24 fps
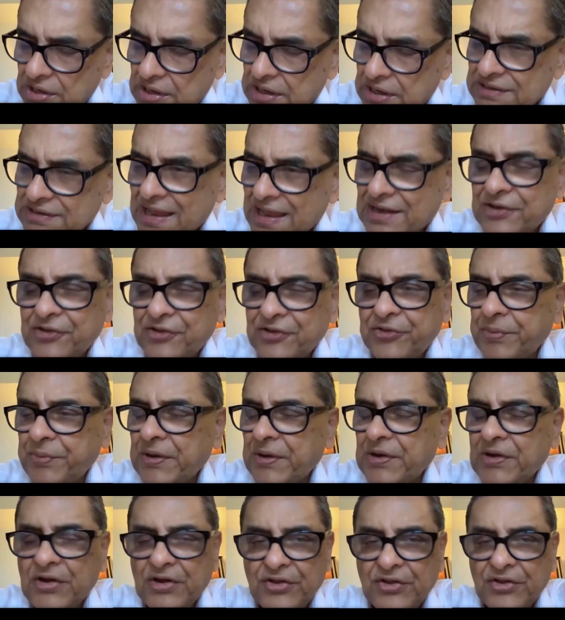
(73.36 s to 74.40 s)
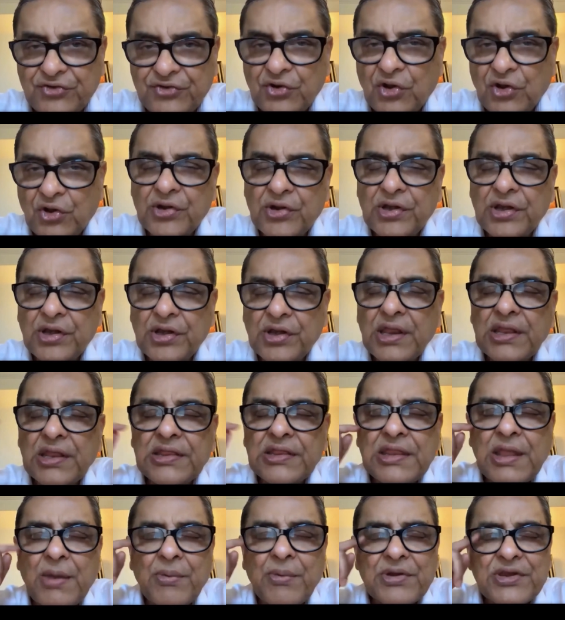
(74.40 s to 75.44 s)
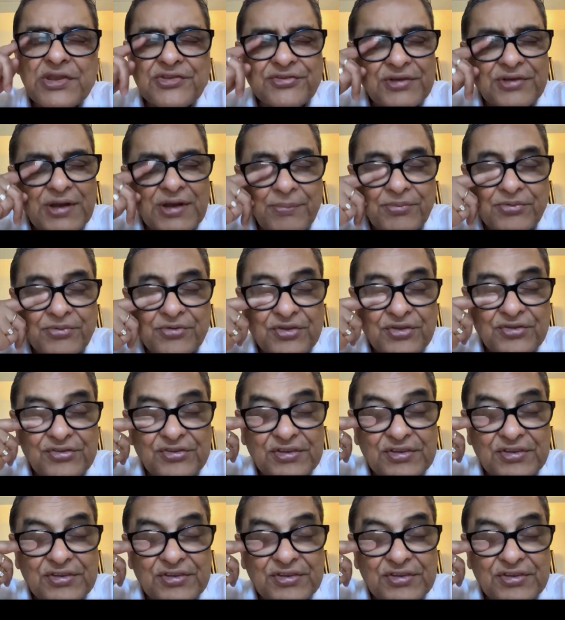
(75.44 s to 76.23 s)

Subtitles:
that has been restored. There were disruptions